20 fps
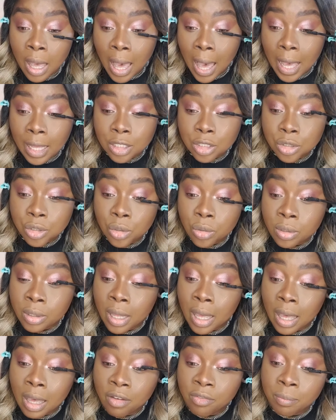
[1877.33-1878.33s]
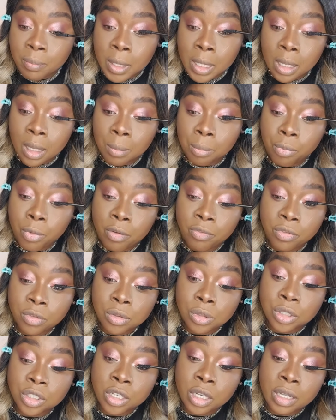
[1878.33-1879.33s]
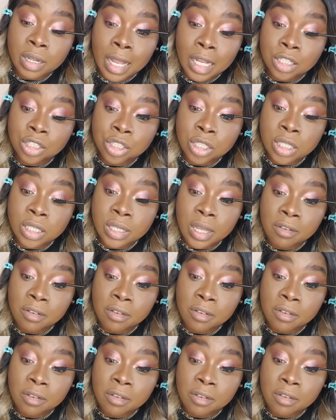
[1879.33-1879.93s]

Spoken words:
I don't have Makeup Revolution lashes.